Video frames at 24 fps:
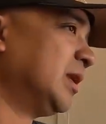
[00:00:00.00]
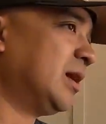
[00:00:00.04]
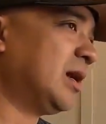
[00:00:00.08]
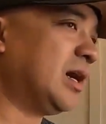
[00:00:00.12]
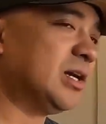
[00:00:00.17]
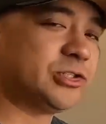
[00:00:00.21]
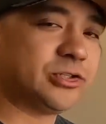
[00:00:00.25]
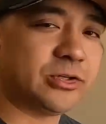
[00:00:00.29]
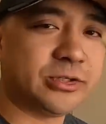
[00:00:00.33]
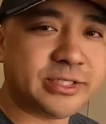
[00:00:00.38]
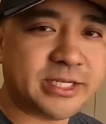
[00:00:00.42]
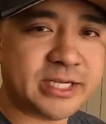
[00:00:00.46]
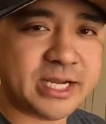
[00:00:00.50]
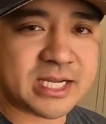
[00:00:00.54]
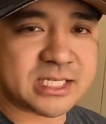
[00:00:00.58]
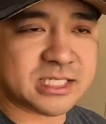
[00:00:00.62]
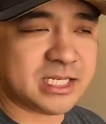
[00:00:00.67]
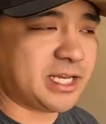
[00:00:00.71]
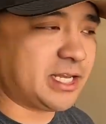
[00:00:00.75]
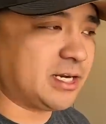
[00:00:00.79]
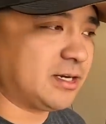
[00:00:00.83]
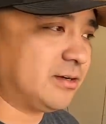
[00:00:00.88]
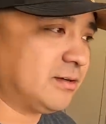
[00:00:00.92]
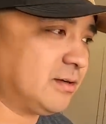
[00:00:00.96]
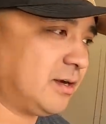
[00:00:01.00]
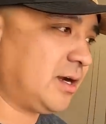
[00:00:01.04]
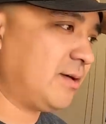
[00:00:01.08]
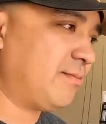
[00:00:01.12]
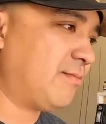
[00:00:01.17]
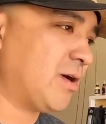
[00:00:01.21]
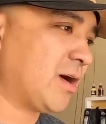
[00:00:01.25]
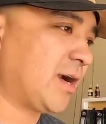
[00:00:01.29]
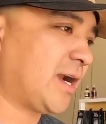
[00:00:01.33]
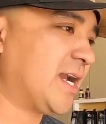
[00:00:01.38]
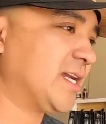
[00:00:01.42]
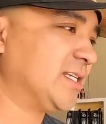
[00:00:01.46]
I'll show it to you guys later.
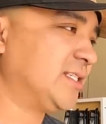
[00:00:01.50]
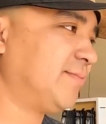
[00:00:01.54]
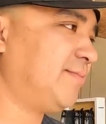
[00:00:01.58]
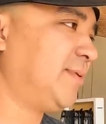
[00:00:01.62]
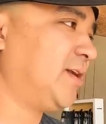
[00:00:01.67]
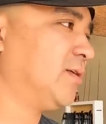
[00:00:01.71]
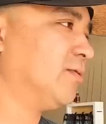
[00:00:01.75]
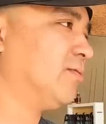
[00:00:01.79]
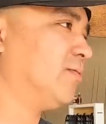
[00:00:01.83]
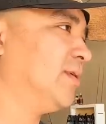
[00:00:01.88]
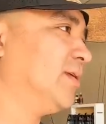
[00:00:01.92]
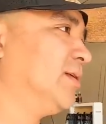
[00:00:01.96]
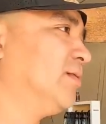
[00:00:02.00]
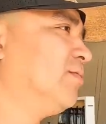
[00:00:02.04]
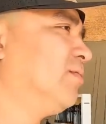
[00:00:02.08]
Mark has the bigger one.